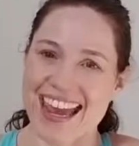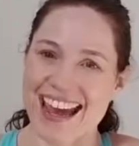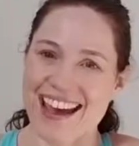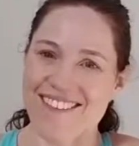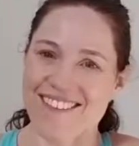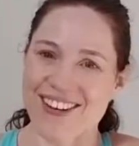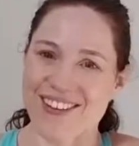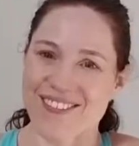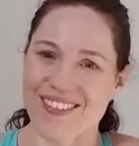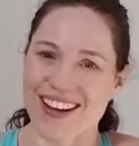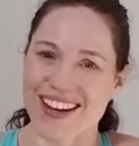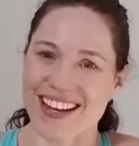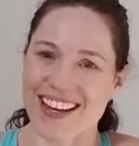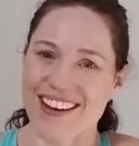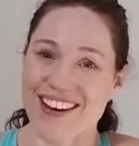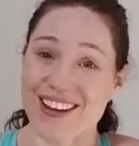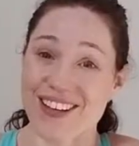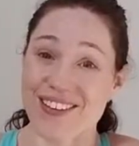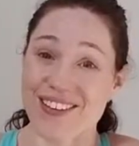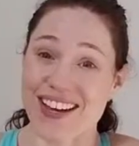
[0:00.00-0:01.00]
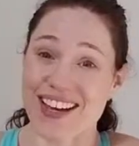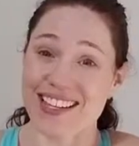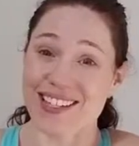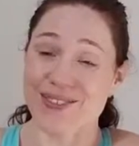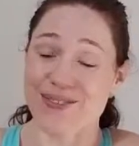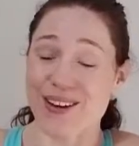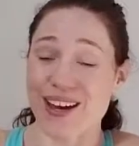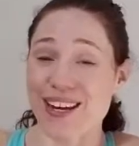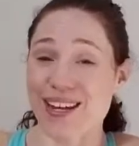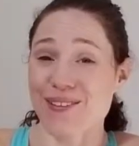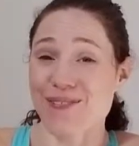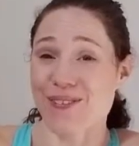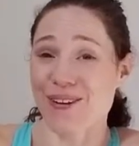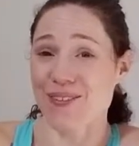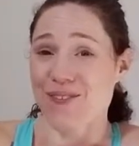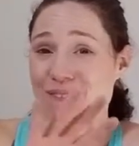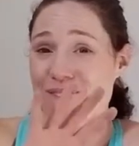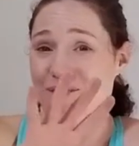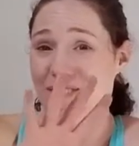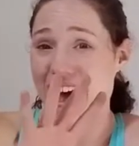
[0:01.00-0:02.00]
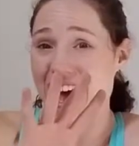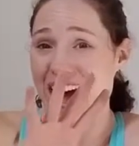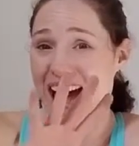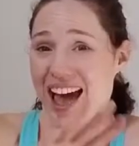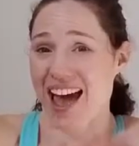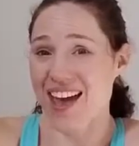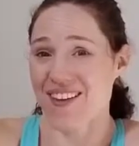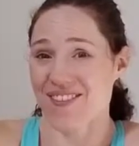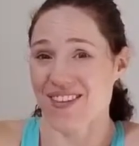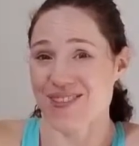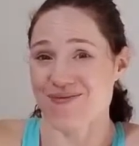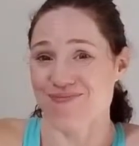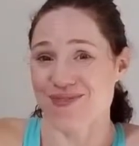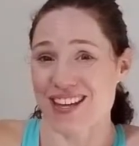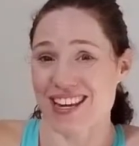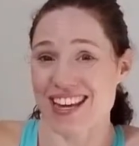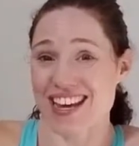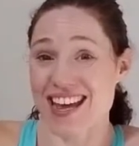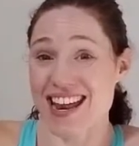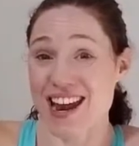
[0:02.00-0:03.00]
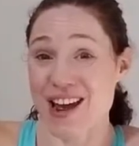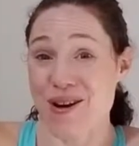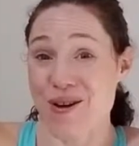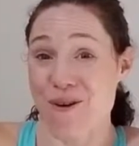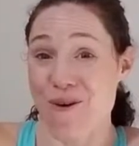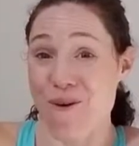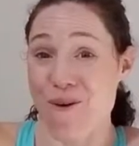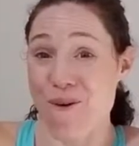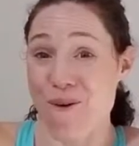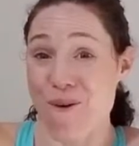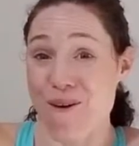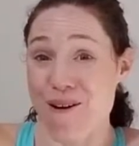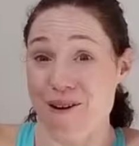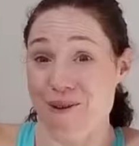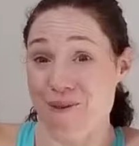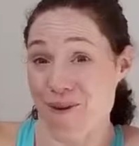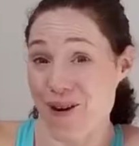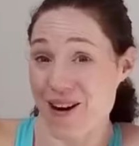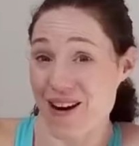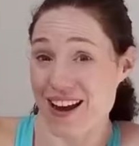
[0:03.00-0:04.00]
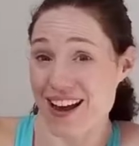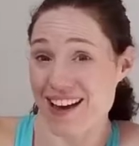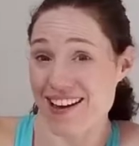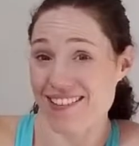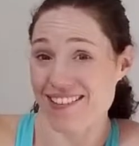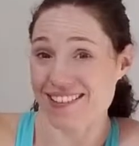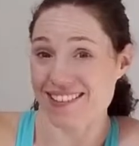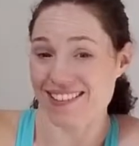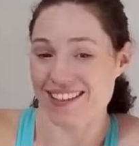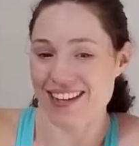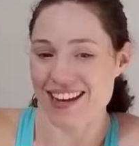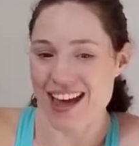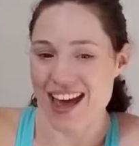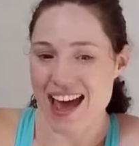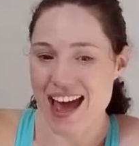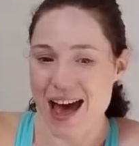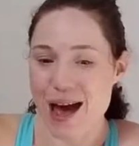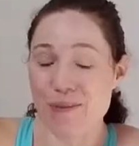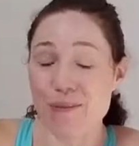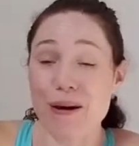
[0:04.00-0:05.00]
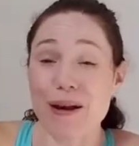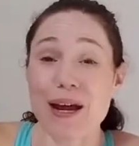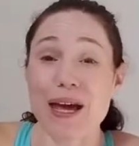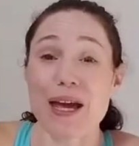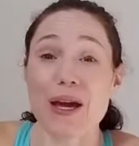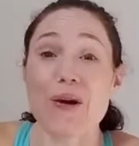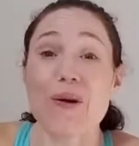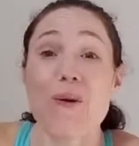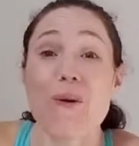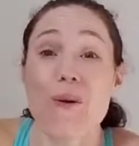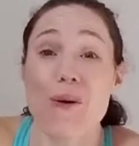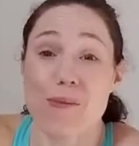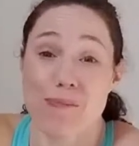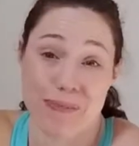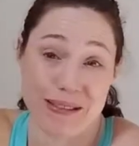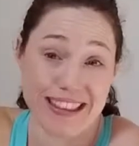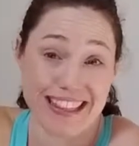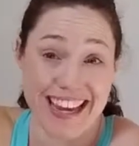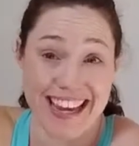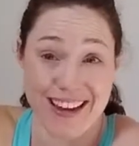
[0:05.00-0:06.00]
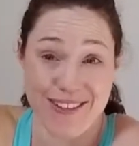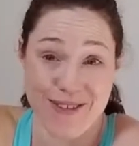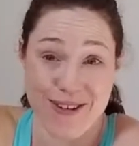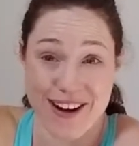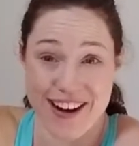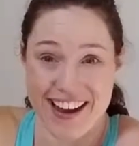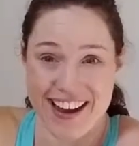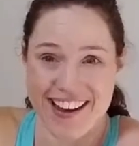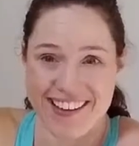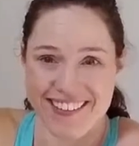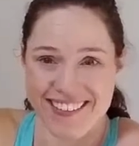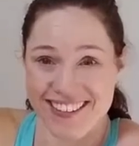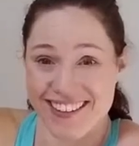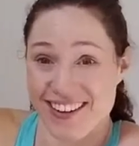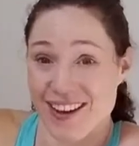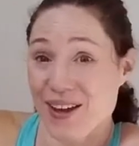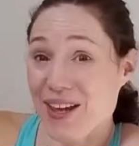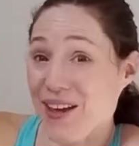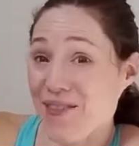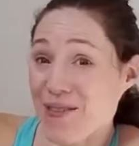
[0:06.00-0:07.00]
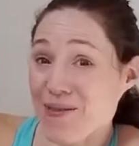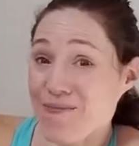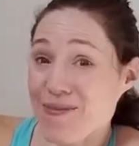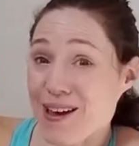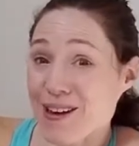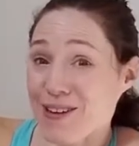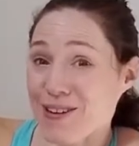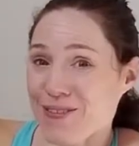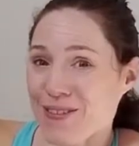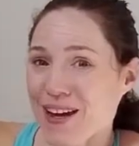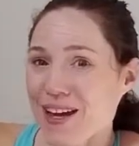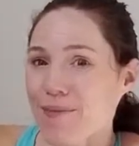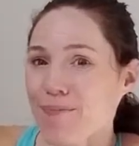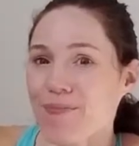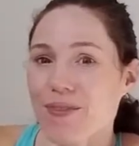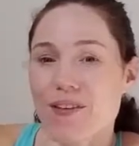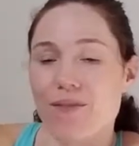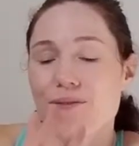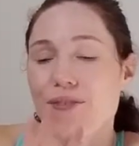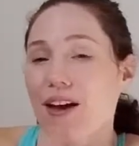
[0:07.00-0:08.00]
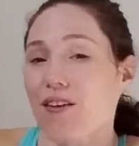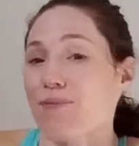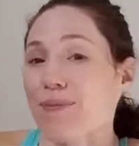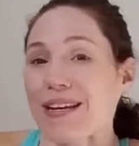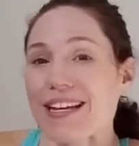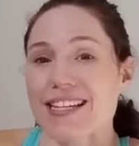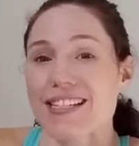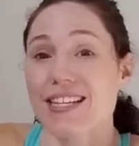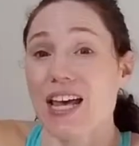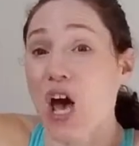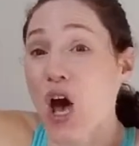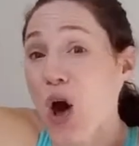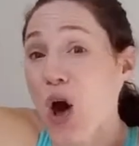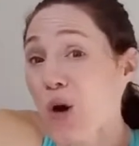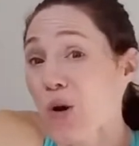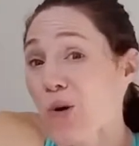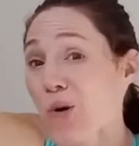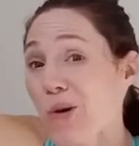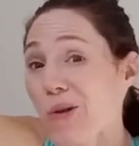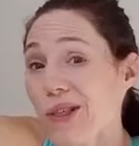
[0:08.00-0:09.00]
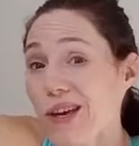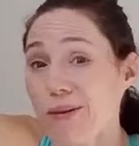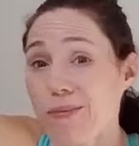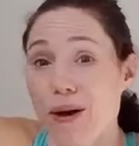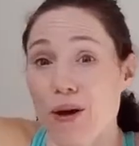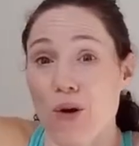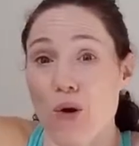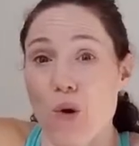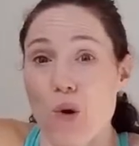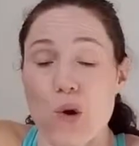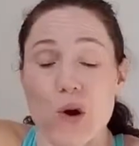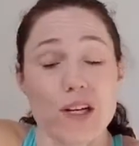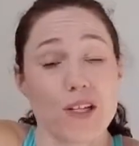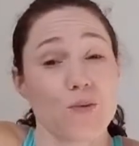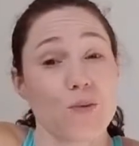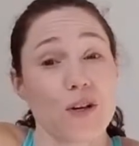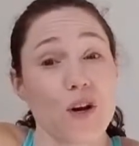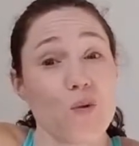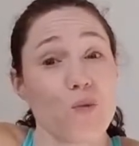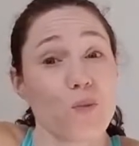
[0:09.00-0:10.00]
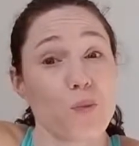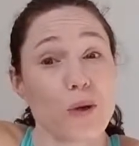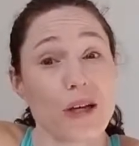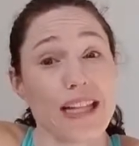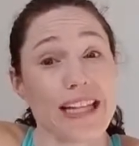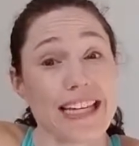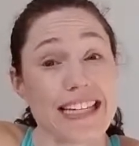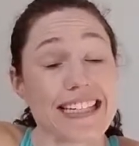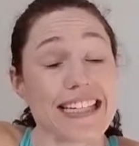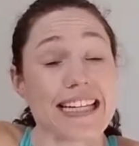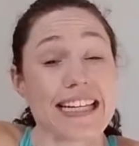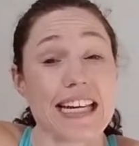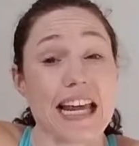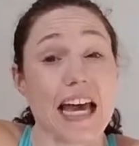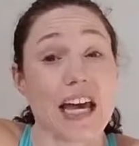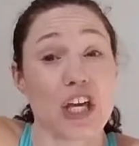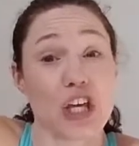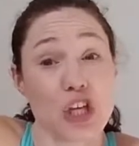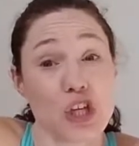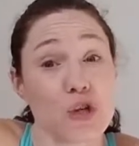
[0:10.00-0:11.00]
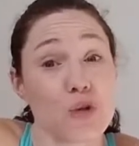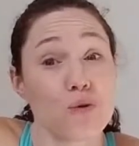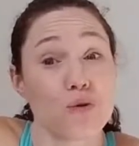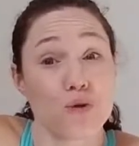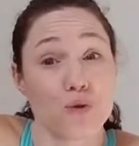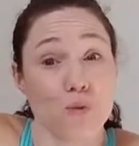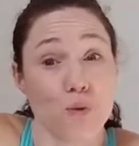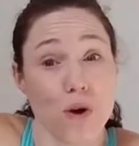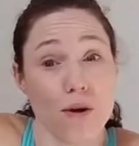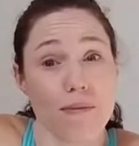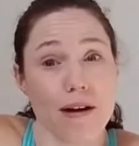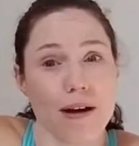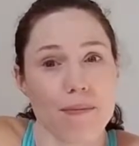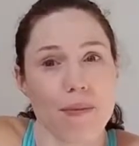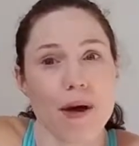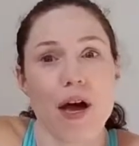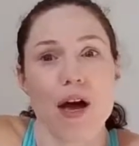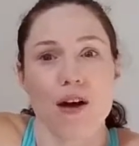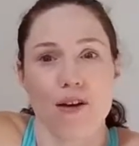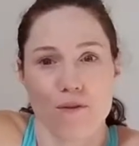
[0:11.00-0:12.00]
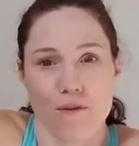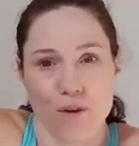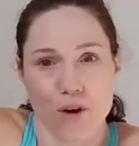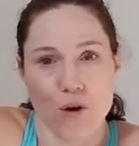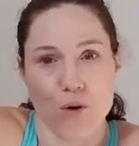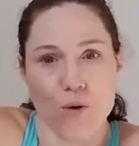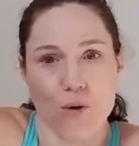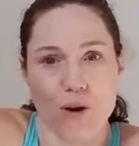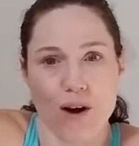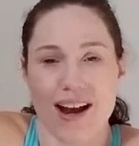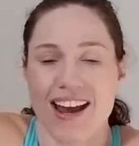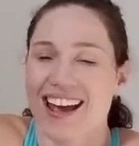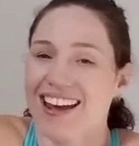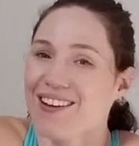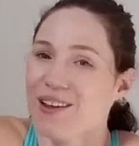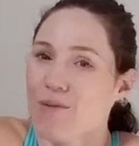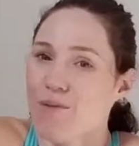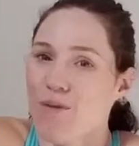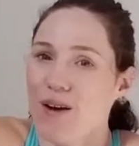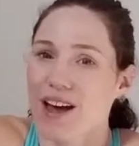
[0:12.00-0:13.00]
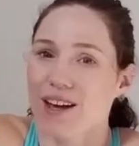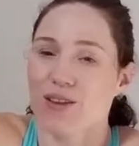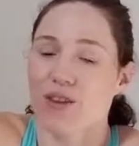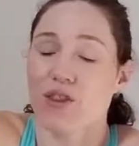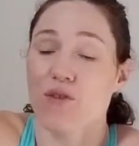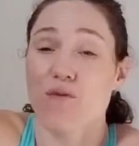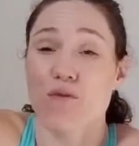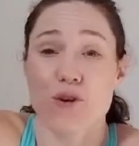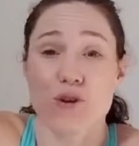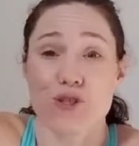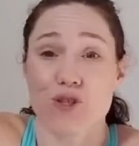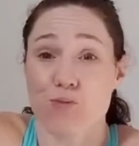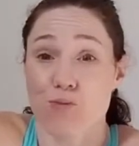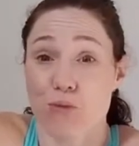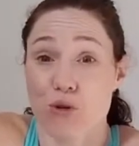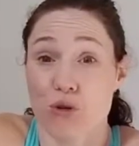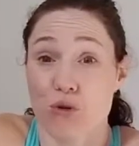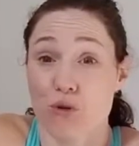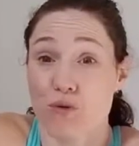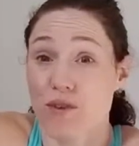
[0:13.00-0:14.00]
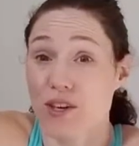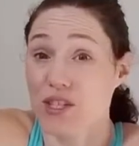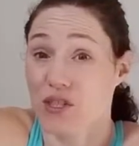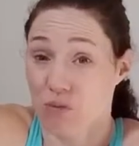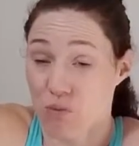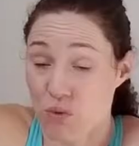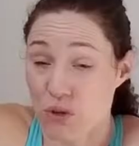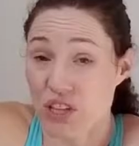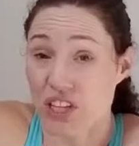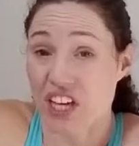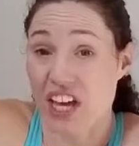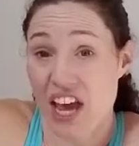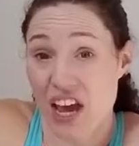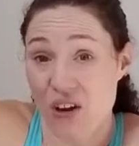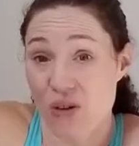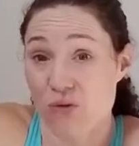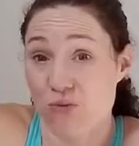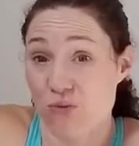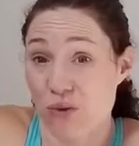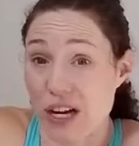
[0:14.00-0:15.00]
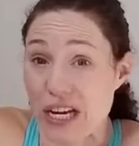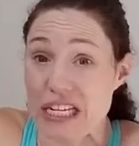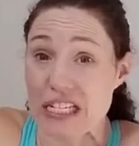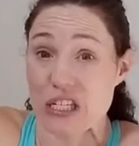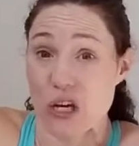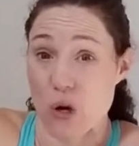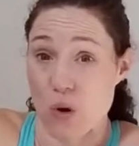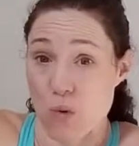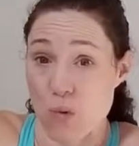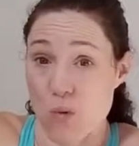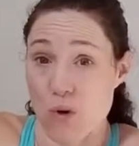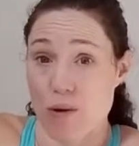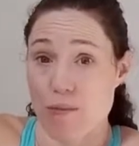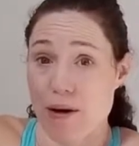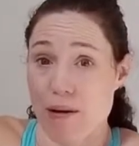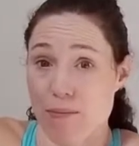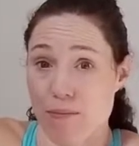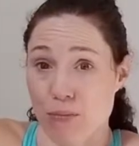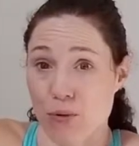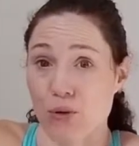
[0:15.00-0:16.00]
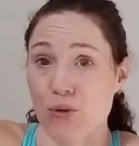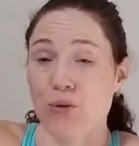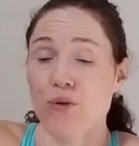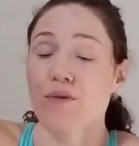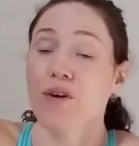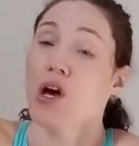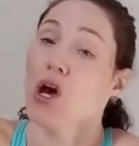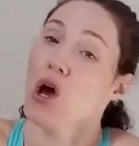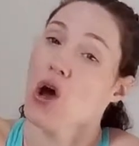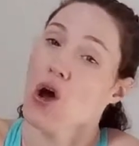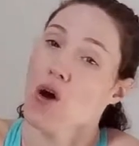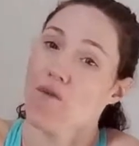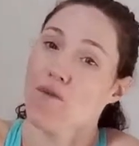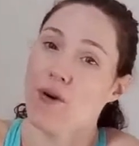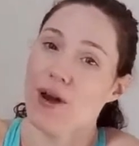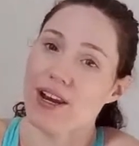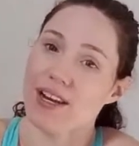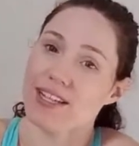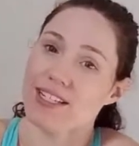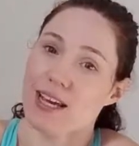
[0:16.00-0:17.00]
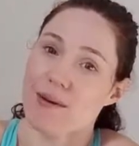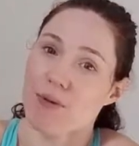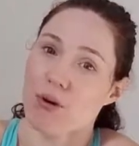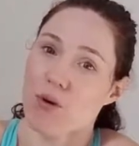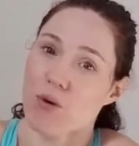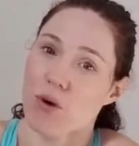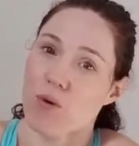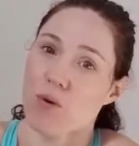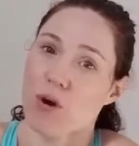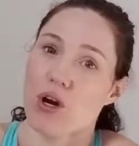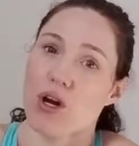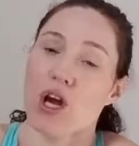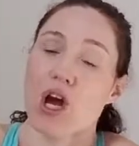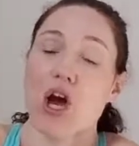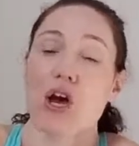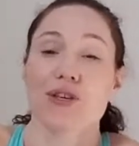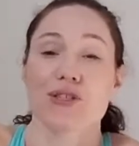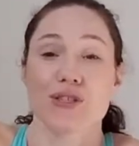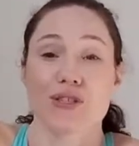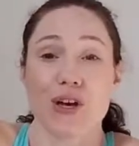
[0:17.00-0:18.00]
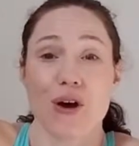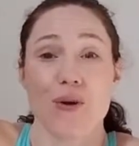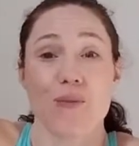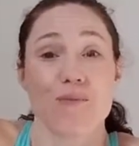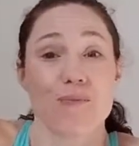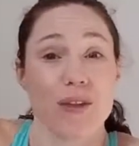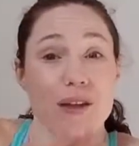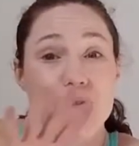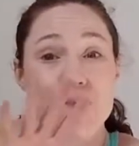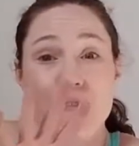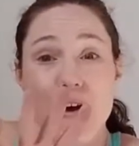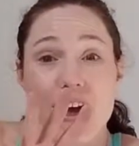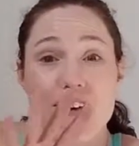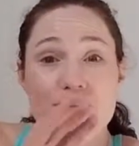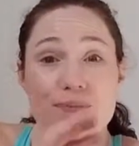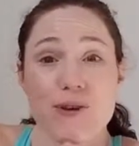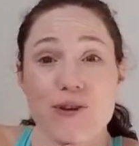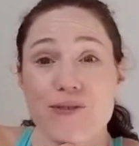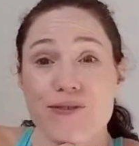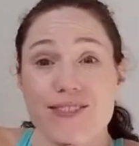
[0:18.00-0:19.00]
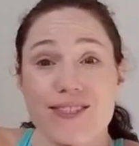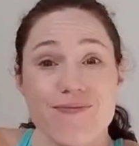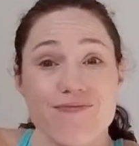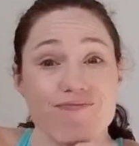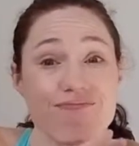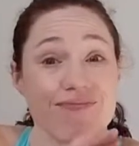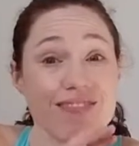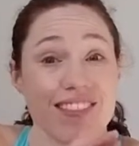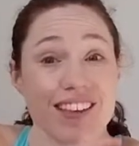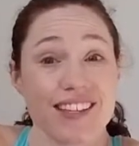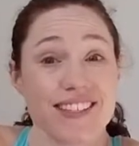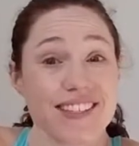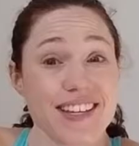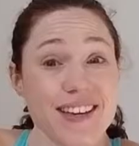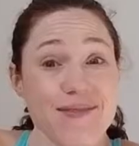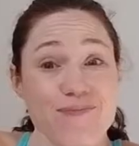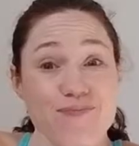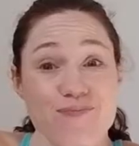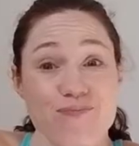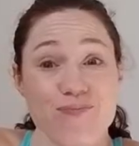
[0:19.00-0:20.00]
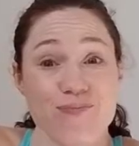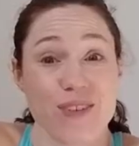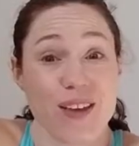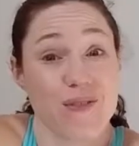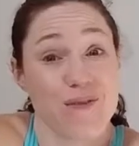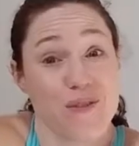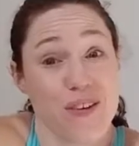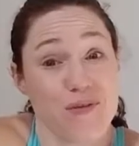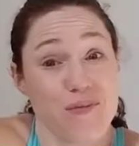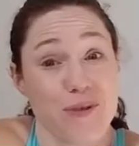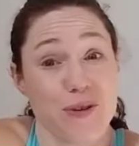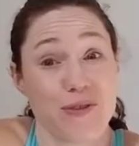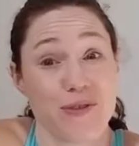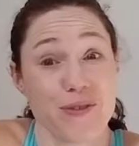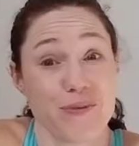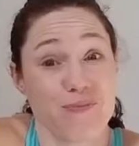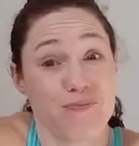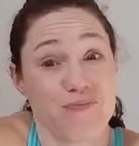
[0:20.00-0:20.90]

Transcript: everyone. Are you guys ready for a five minute core workout? How about a core plank workout? Even better, right? Five minutes. Cool thing about core is we don't really need a huge warm up for core. And in fact, the first move is really a great warm up move for any type of core work. So, five moves, that's it, five moves.